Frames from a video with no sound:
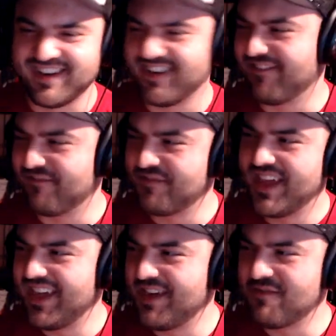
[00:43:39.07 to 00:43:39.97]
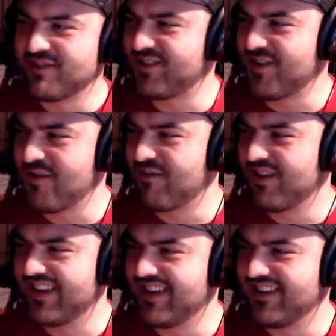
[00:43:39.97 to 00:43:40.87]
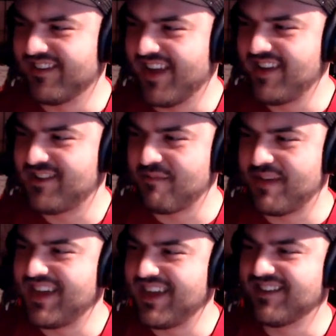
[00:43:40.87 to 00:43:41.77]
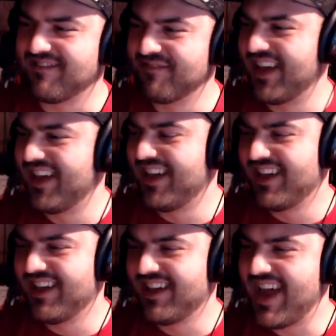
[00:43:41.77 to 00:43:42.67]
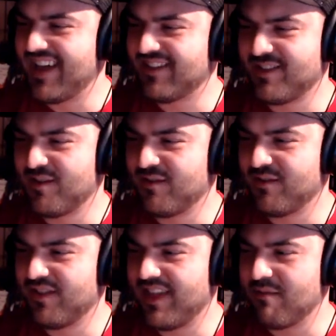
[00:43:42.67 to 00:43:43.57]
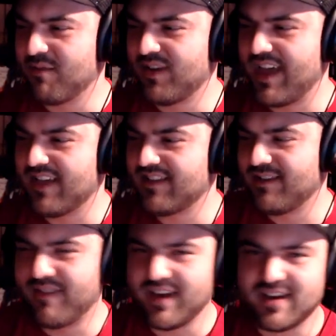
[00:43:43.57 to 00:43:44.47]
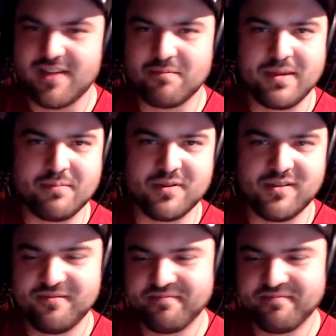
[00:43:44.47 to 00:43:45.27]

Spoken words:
And he was so really nice to me. And yeah, so that really has an effect on people.